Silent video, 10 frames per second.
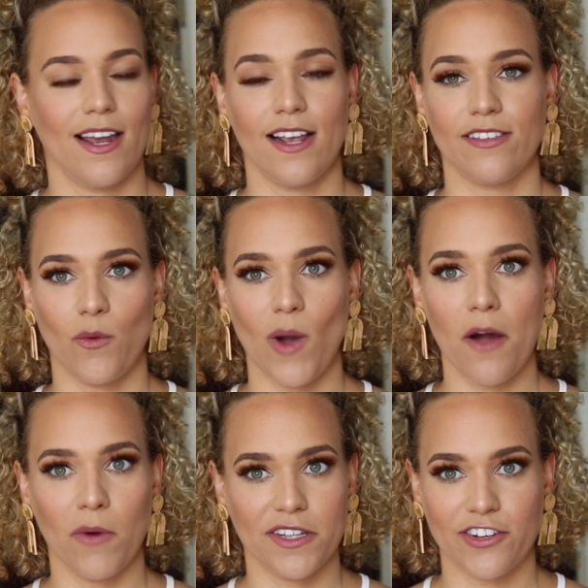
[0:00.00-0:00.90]
And I said,
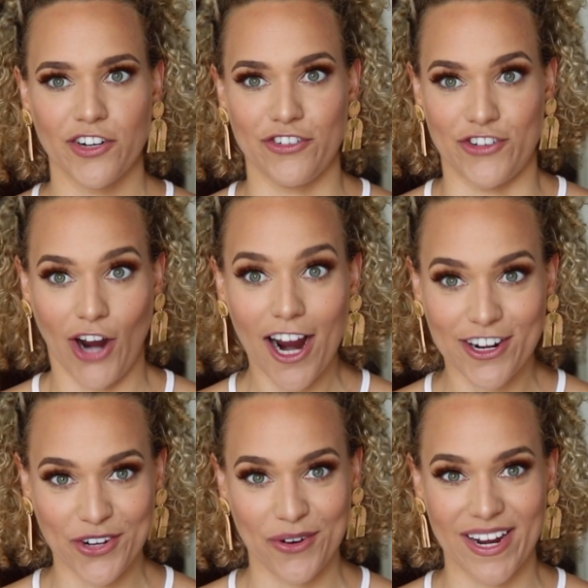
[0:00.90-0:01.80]
wow, what's your
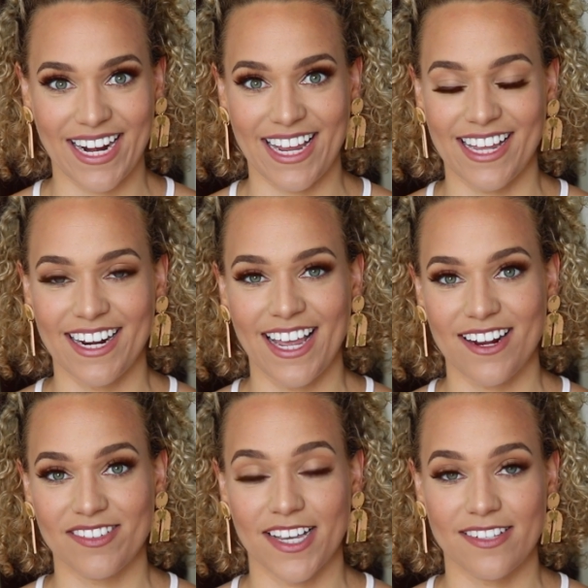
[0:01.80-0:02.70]
doctorate in?
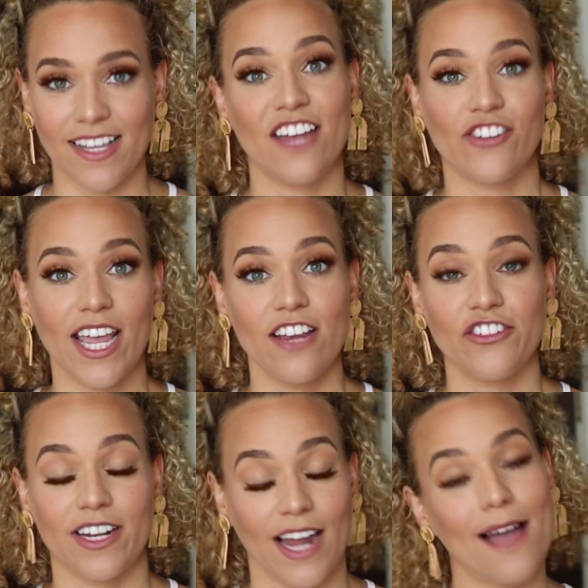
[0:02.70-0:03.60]
And he says,
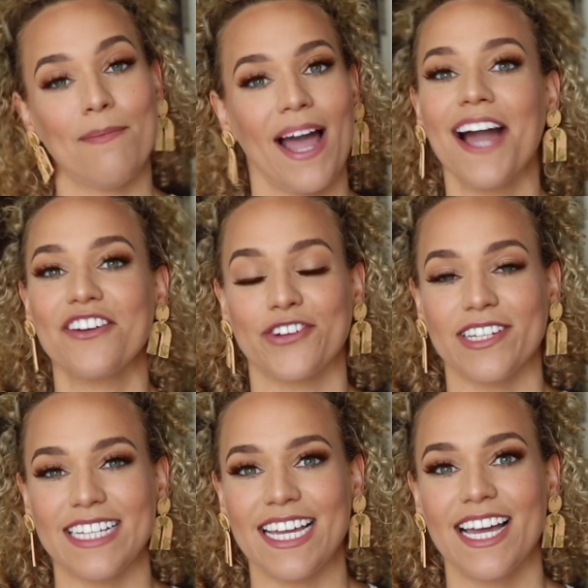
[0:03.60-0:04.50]
education. I'm
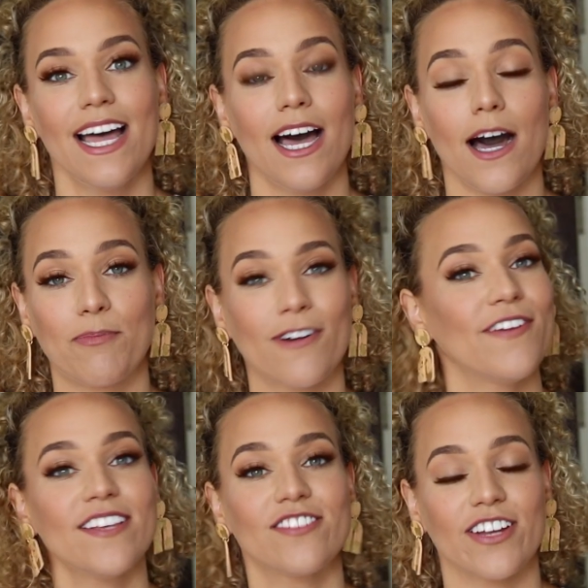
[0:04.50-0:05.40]
actually a
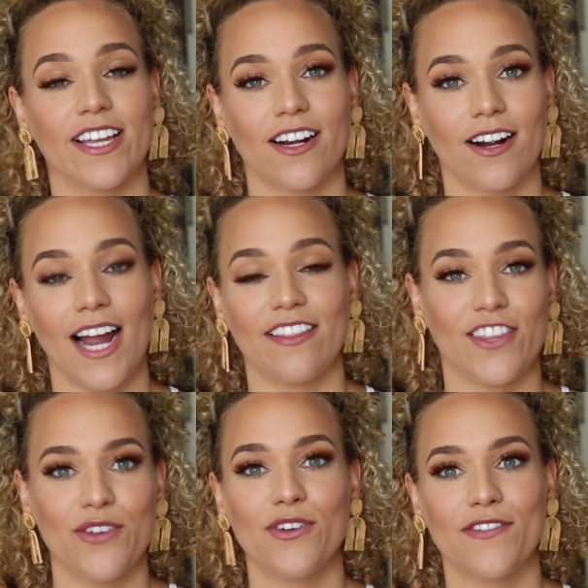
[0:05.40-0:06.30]
professor here at
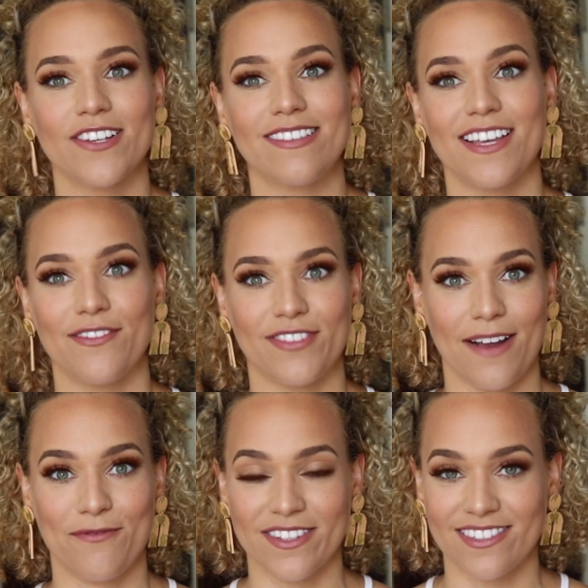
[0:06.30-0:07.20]
the University of
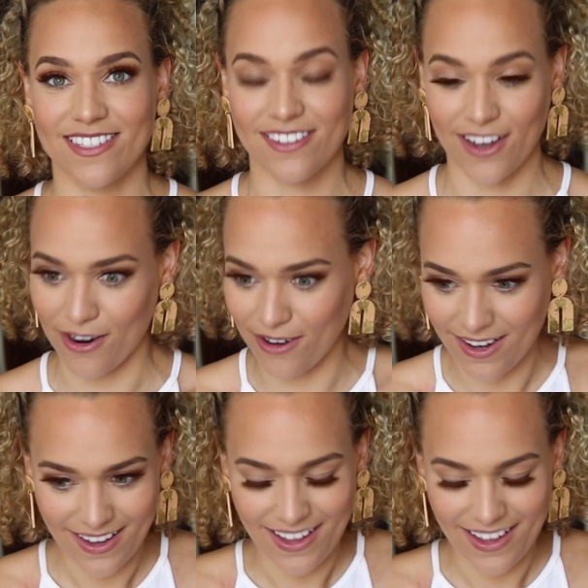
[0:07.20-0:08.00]
San Francisco.